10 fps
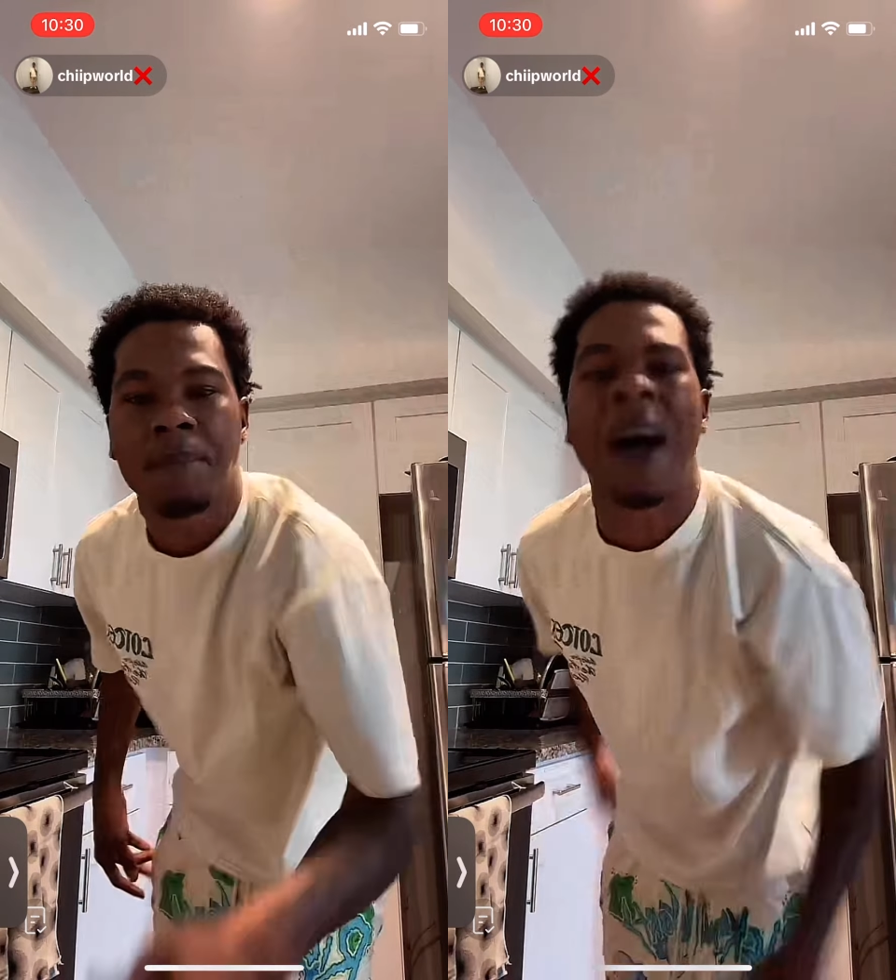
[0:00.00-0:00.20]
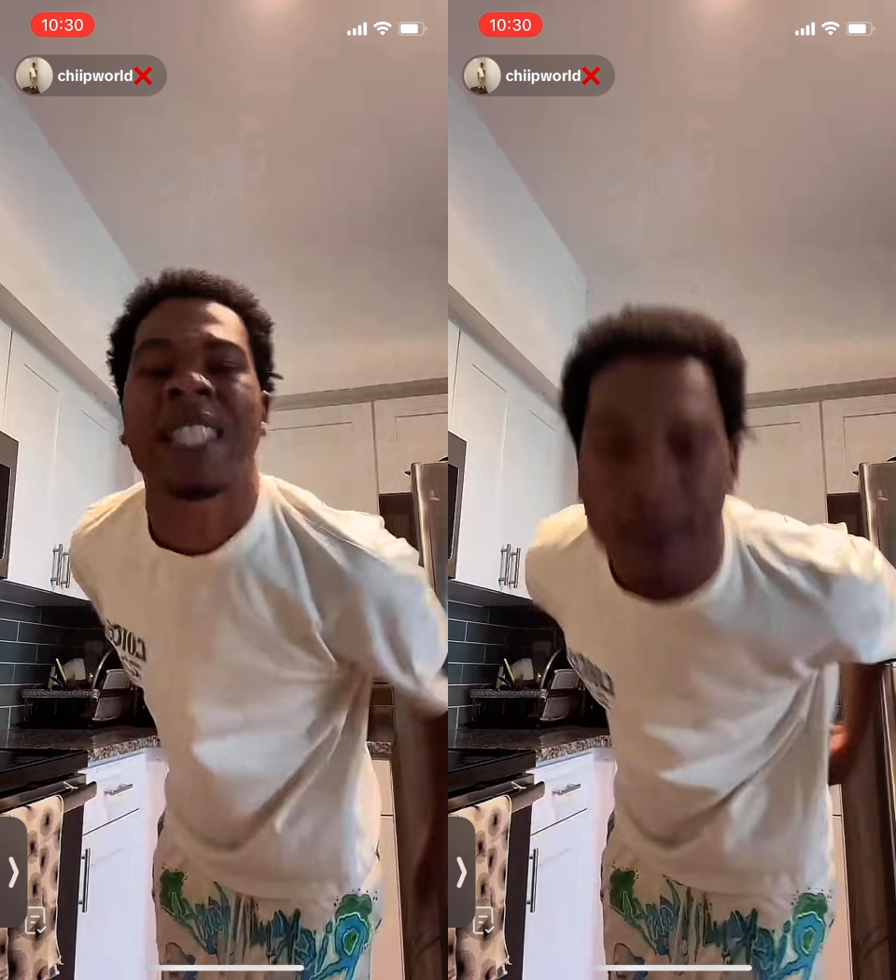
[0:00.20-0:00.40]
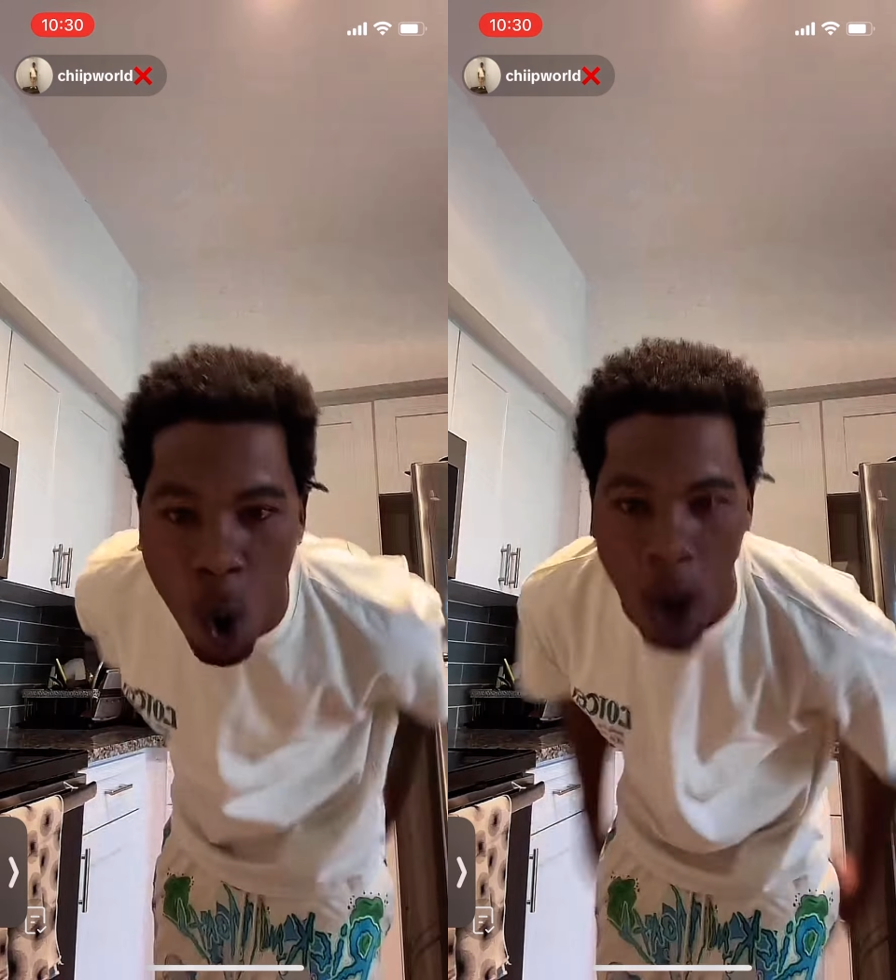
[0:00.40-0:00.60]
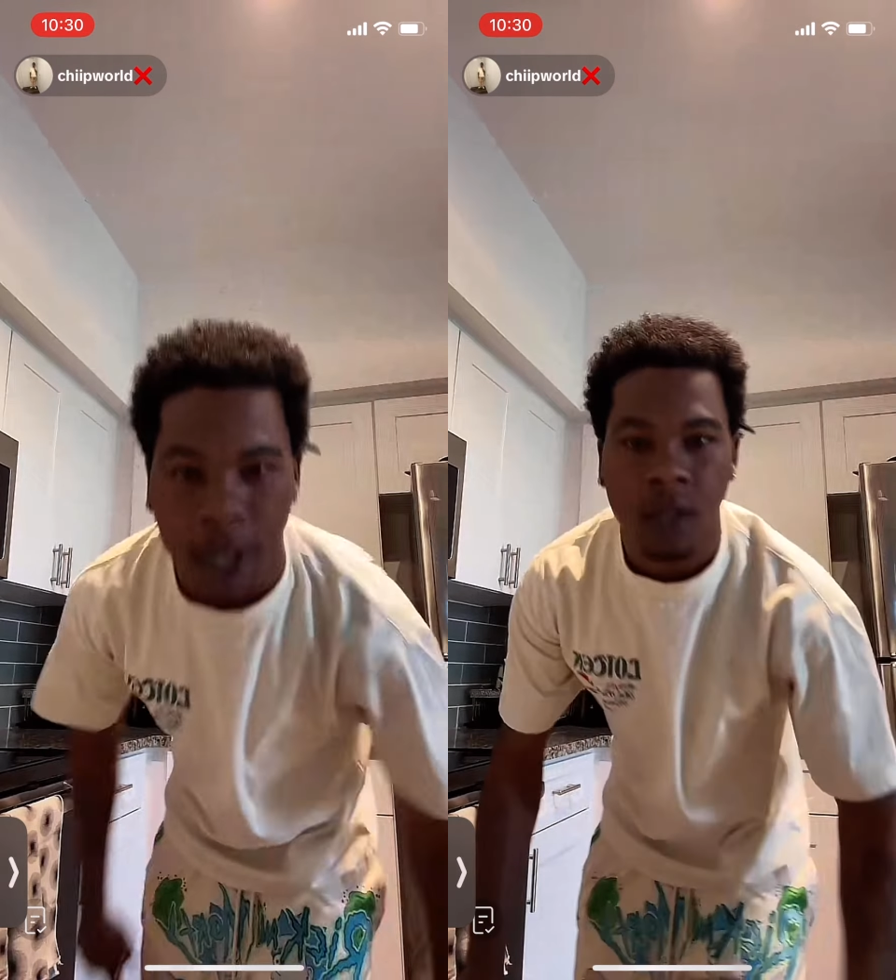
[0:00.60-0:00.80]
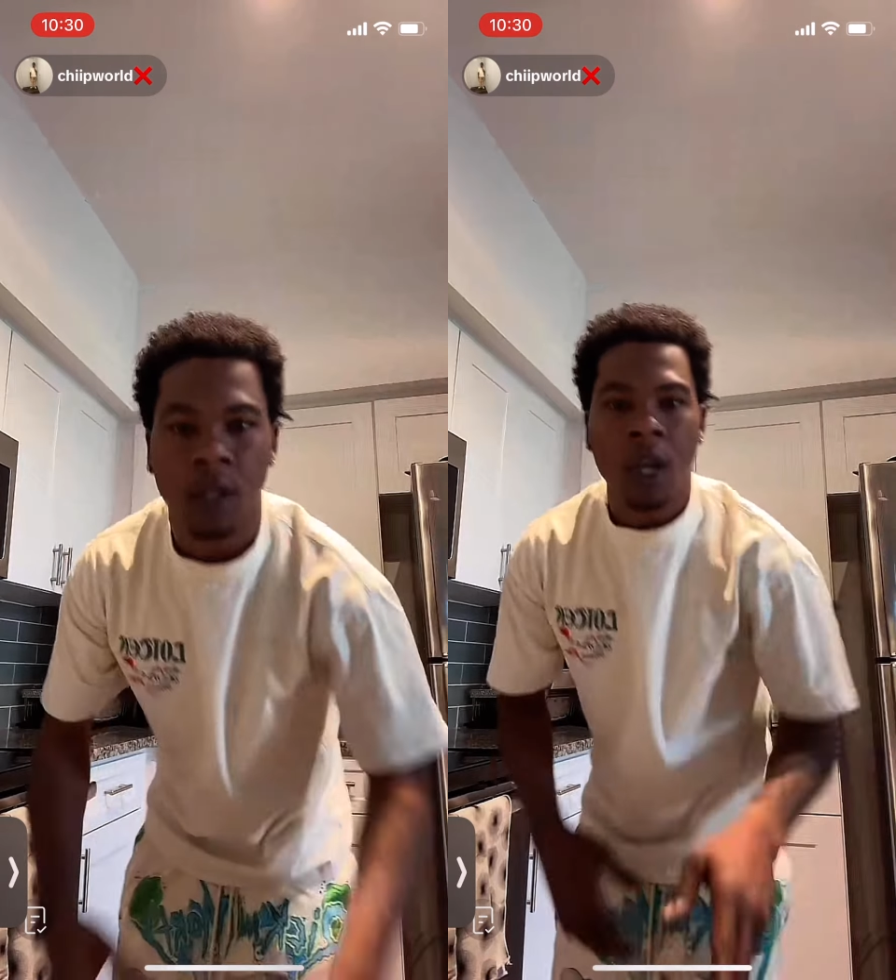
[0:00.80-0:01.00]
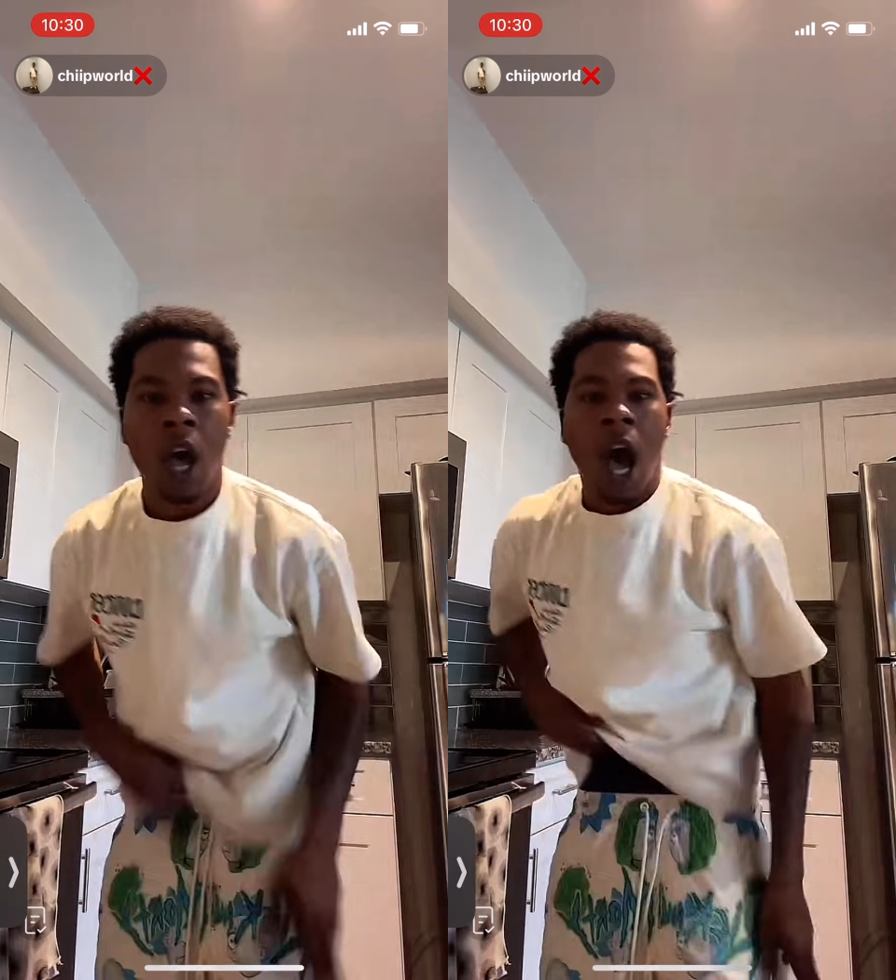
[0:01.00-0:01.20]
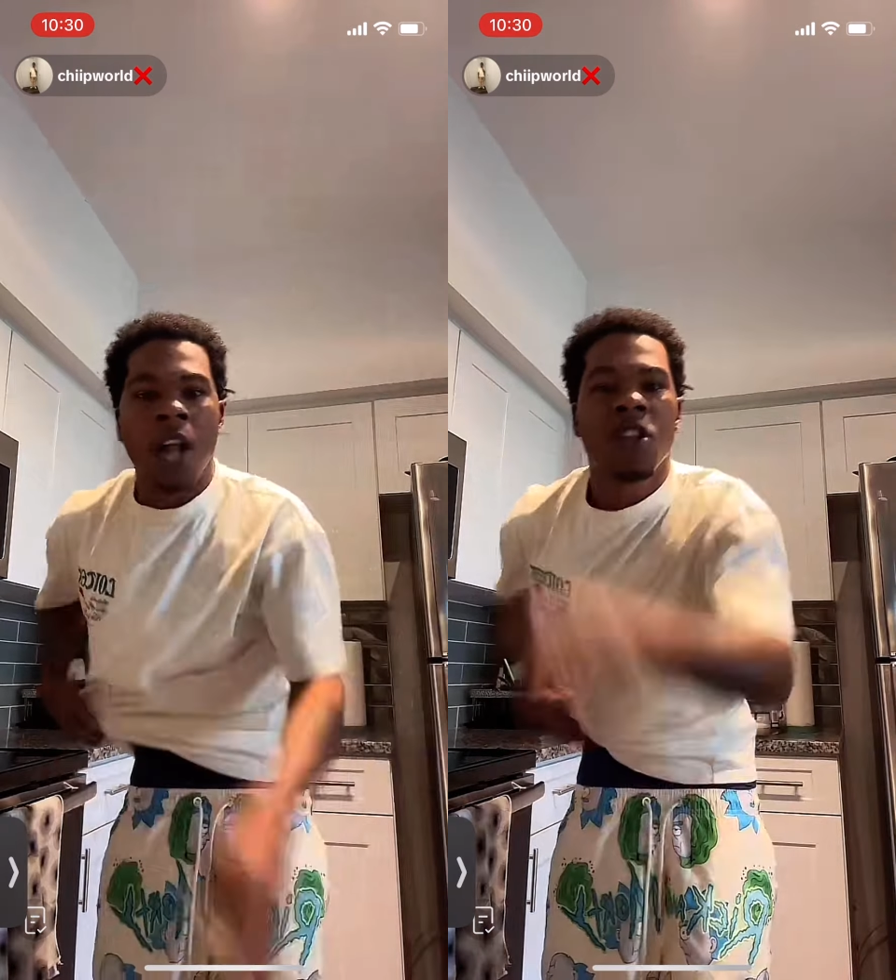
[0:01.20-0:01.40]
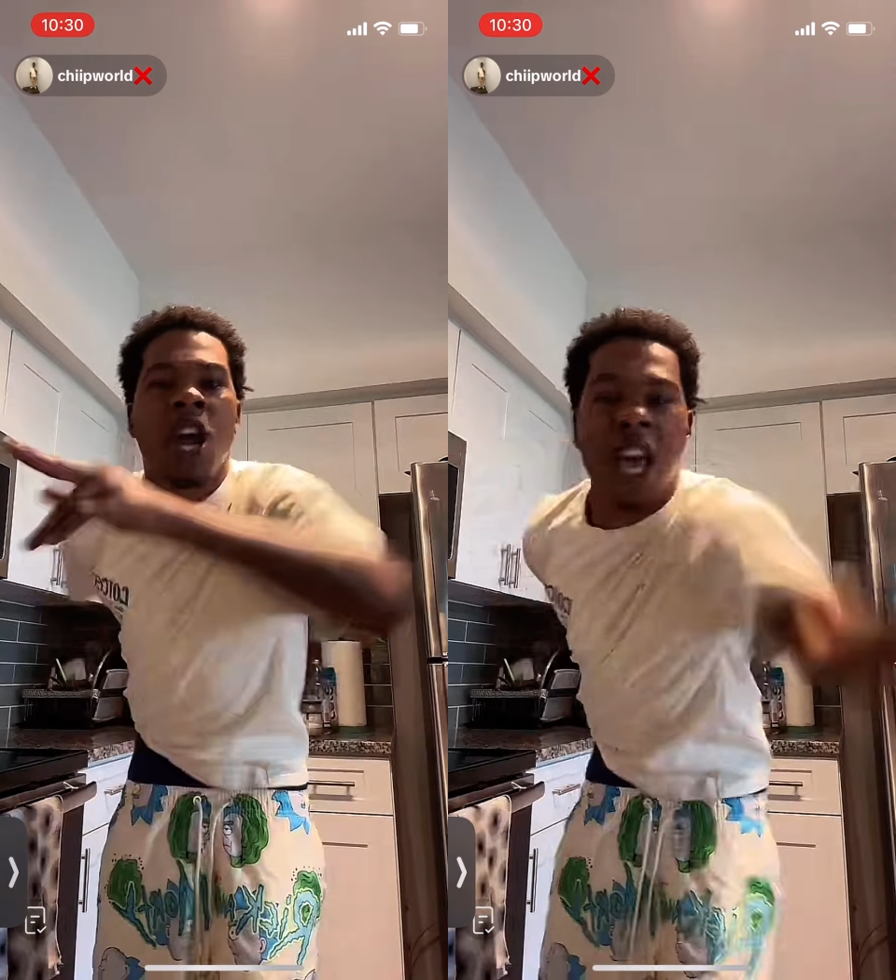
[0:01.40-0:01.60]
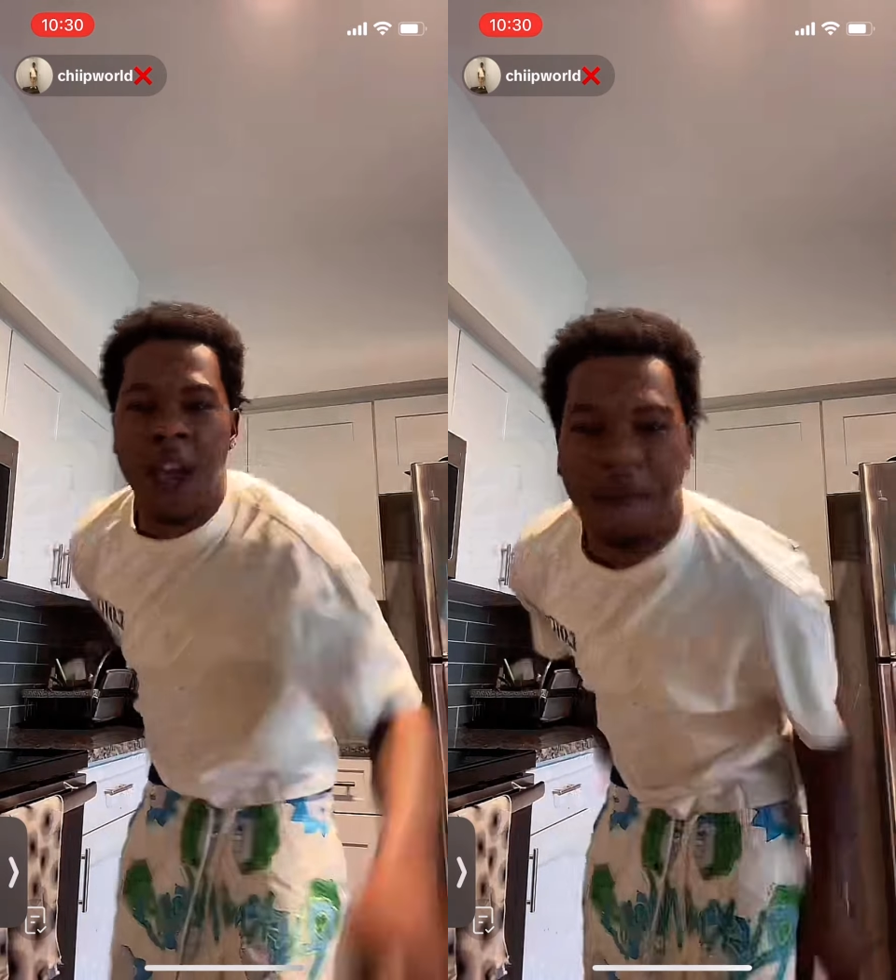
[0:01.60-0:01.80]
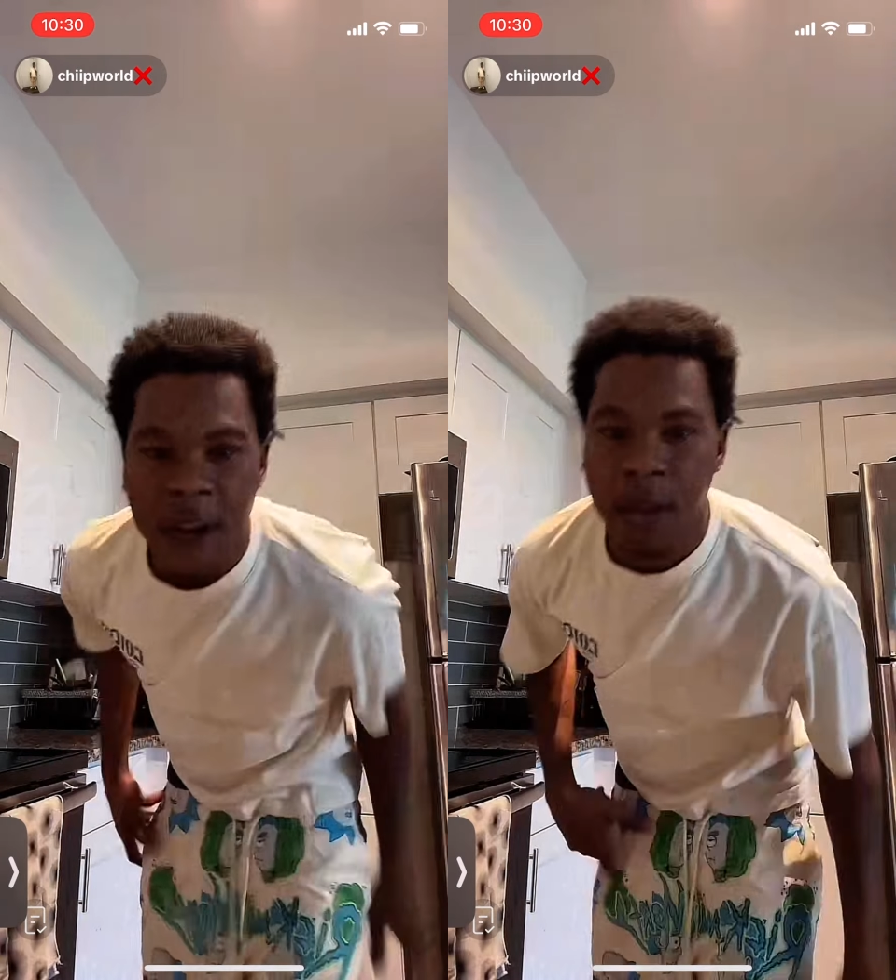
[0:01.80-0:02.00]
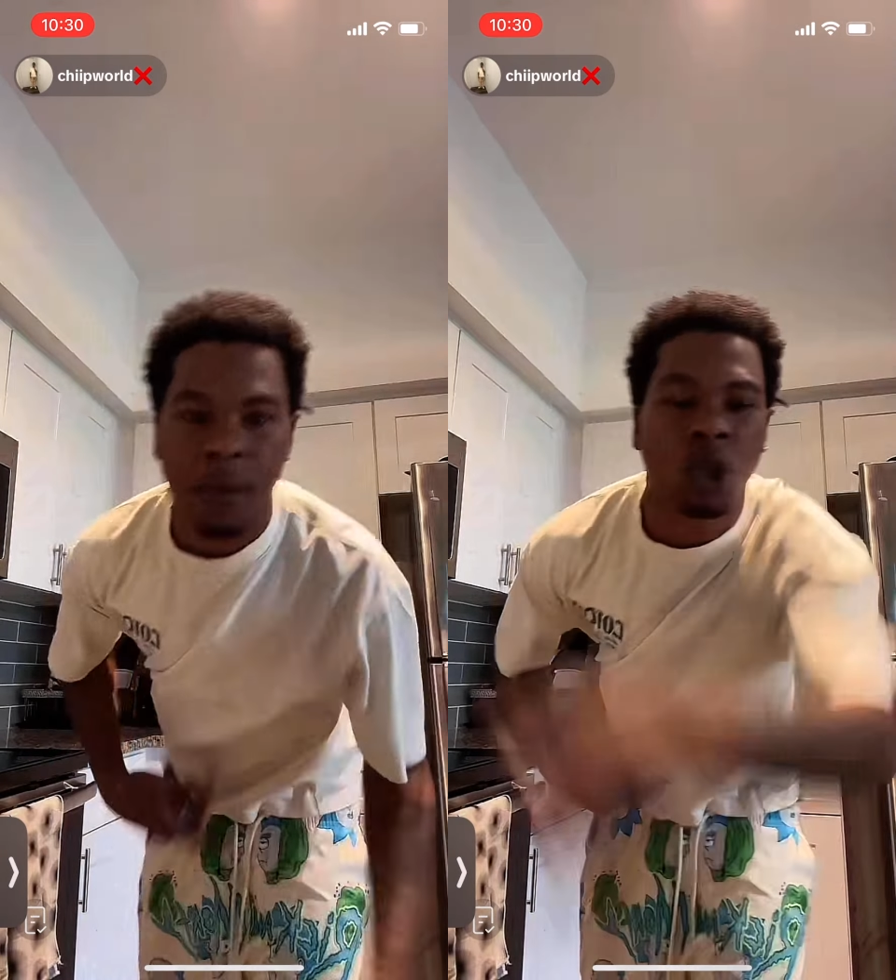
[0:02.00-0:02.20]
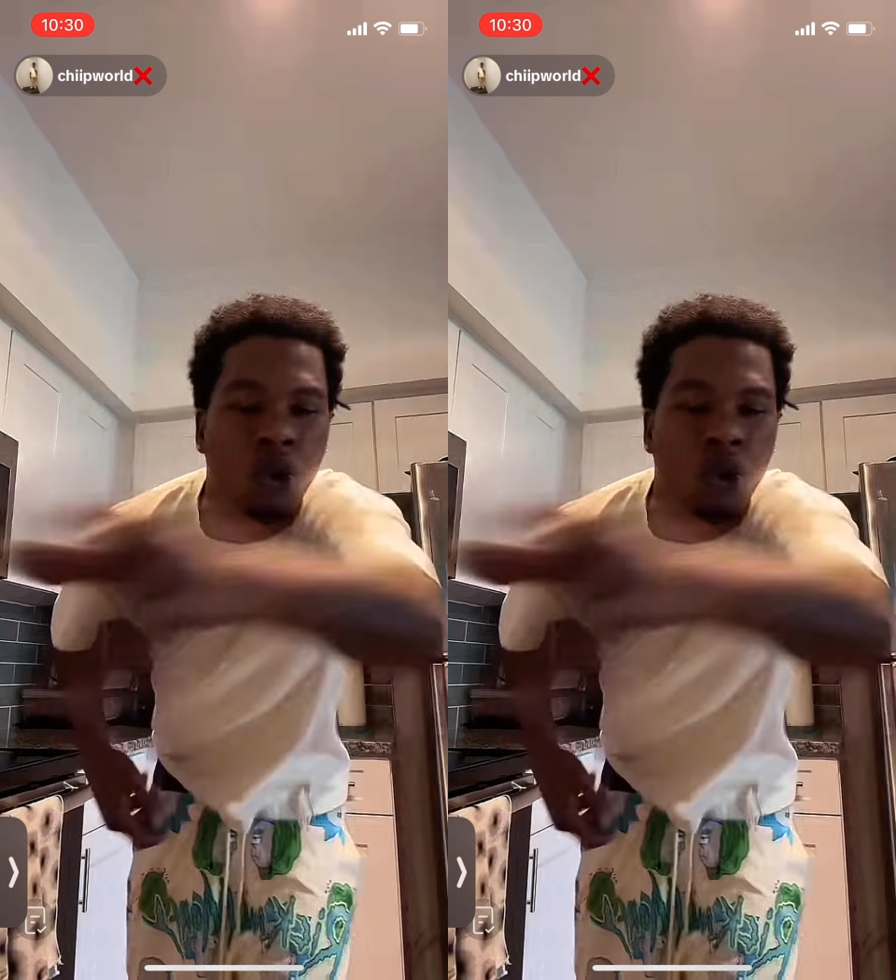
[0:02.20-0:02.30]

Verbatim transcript: a batty boy. And none of your friends,